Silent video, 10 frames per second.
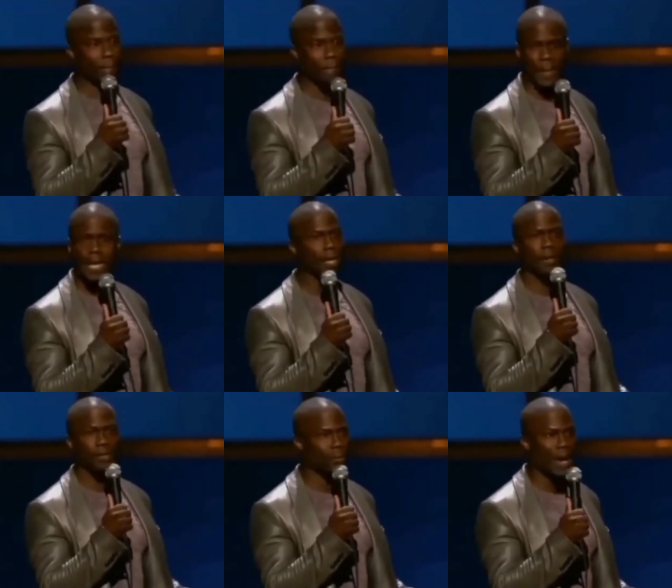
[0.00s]
Wait a
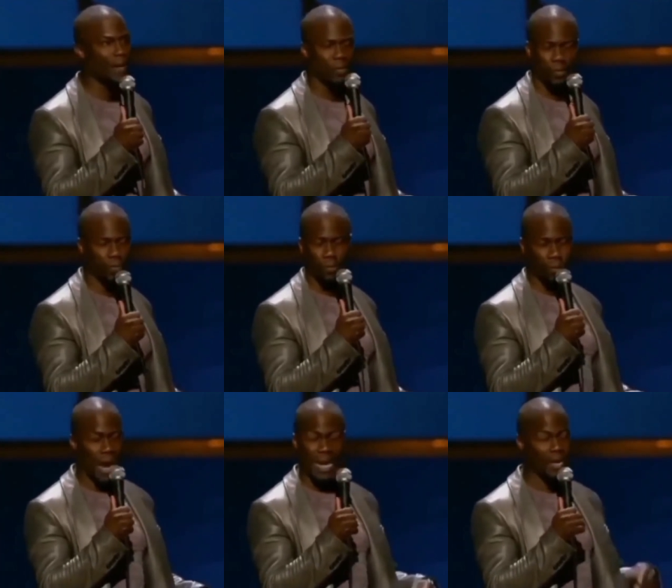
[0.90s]
minute. Wait
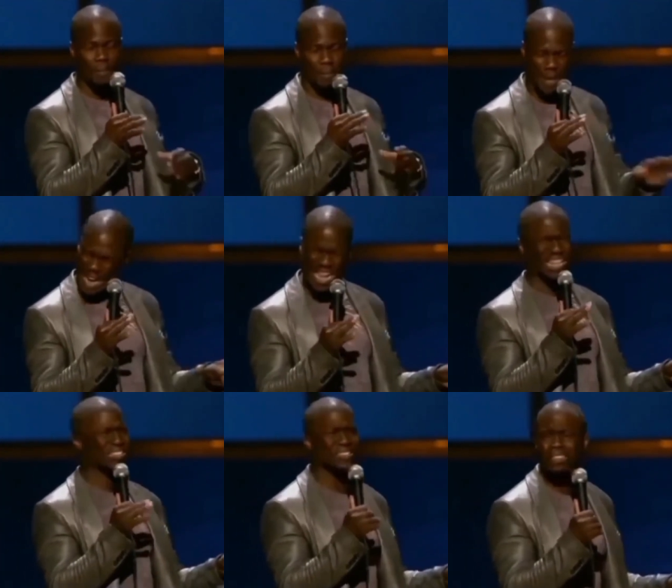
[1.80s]
wait a
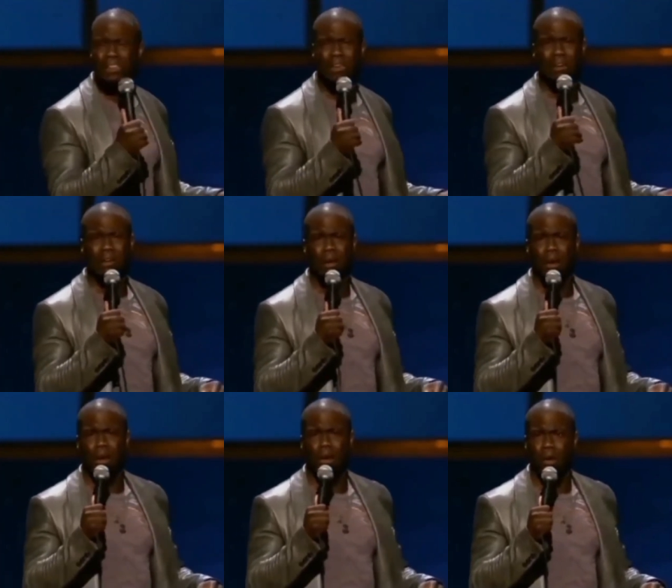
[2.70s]
minute.
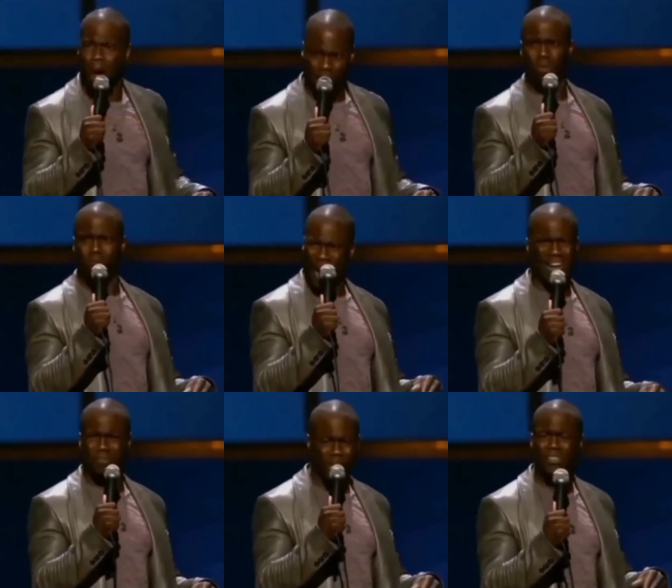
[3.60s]
Hold
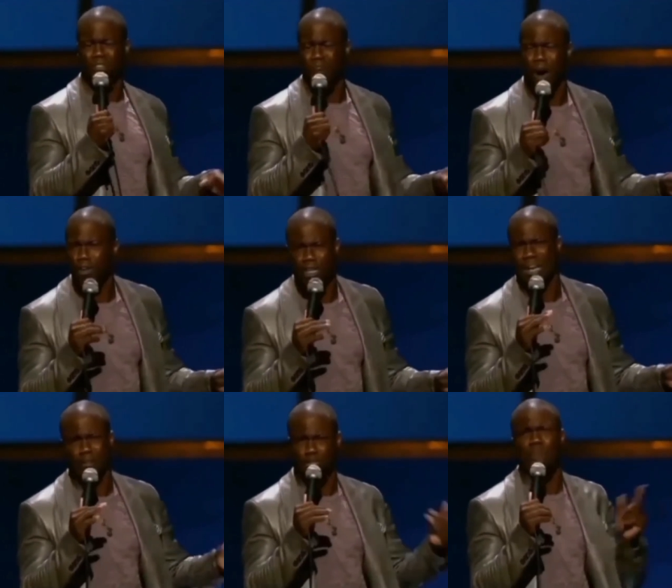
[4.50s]
wait, first of all,
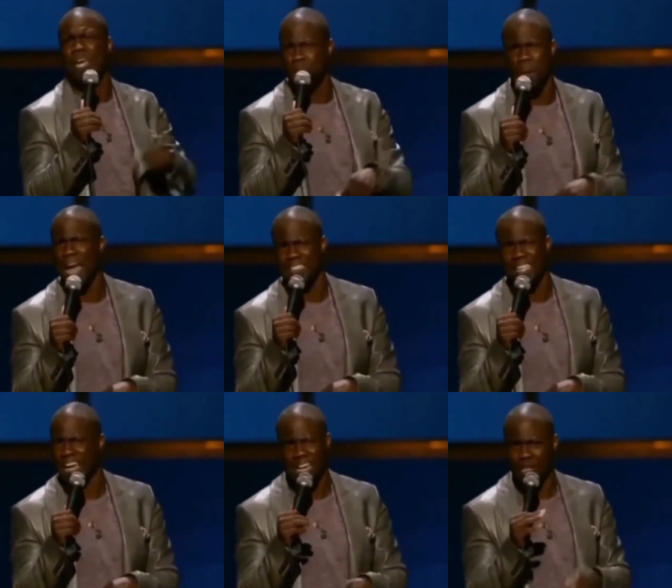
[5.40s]
you're not gonna speed
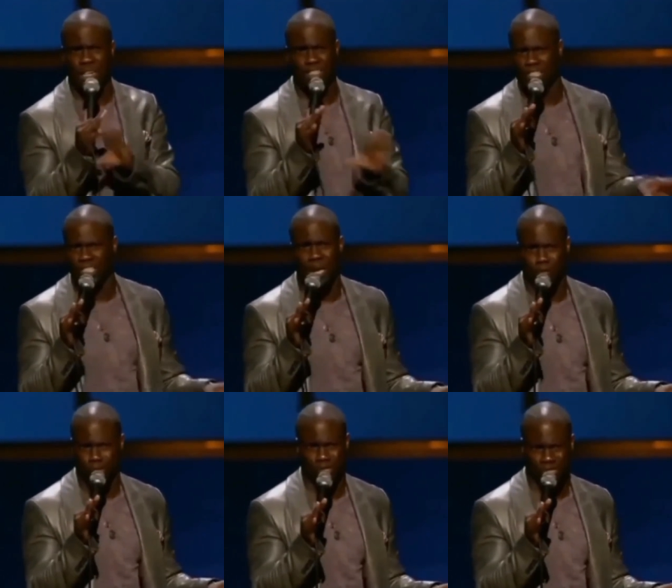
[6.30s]
past that like you didn't just
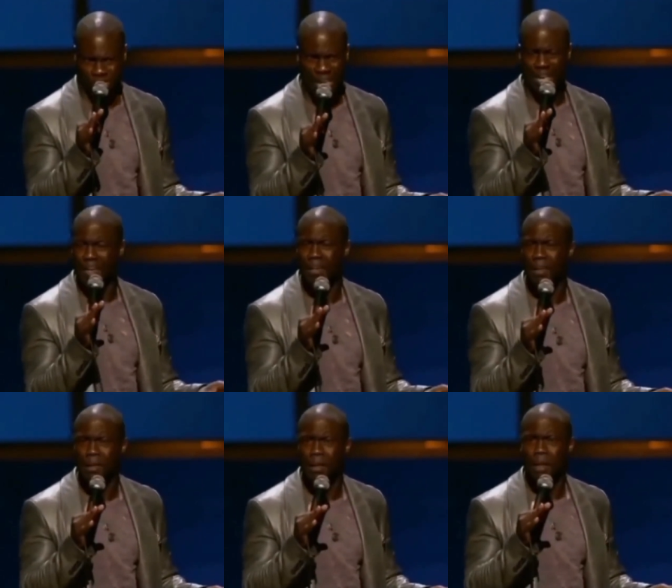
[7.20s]
say what you just said.